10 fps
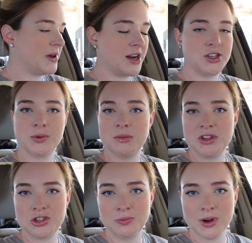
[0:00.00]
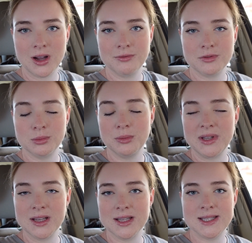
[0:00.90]
but I just want to be super comfortable
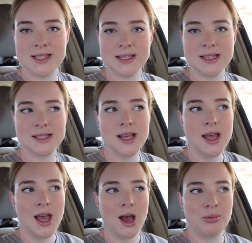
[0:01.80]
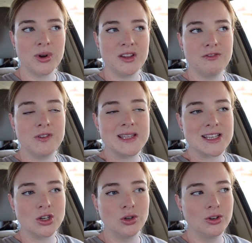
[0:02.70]
because this is a pretty
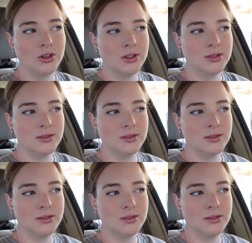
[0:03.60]
physical